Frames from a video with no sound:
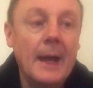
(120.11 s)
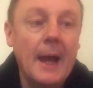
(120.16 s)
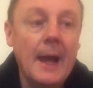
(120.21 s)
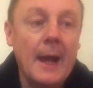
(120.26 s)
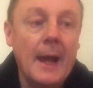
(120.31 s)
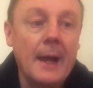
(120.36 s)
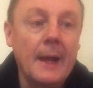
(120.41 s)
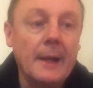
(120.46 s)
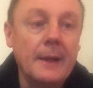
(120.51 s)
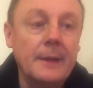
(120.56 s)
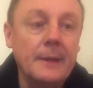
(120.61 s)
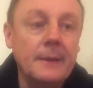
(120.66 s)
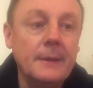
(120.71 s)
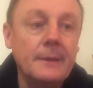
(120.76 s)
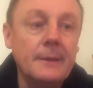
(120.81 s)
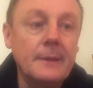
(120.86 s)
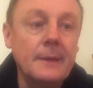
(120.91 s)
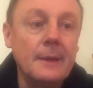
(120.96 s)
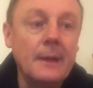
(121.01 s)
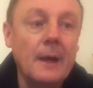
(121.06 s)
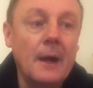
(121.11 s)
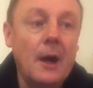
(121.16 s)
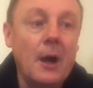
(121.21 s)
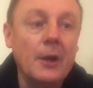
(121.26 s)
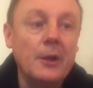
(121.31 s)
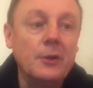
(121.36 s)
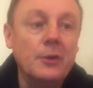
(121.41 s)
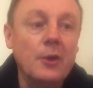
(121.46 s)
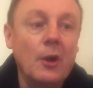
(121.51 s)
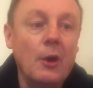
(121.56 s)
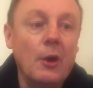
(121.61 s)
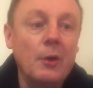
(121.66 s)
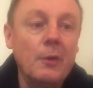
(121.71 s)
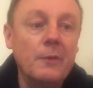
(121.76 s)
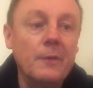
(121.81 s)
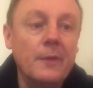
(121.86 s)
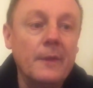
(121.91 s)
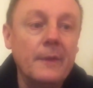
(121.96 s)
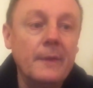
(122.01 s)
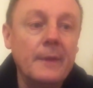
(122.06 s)
And I
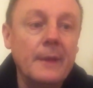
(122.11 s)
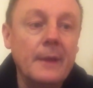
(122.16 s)
know that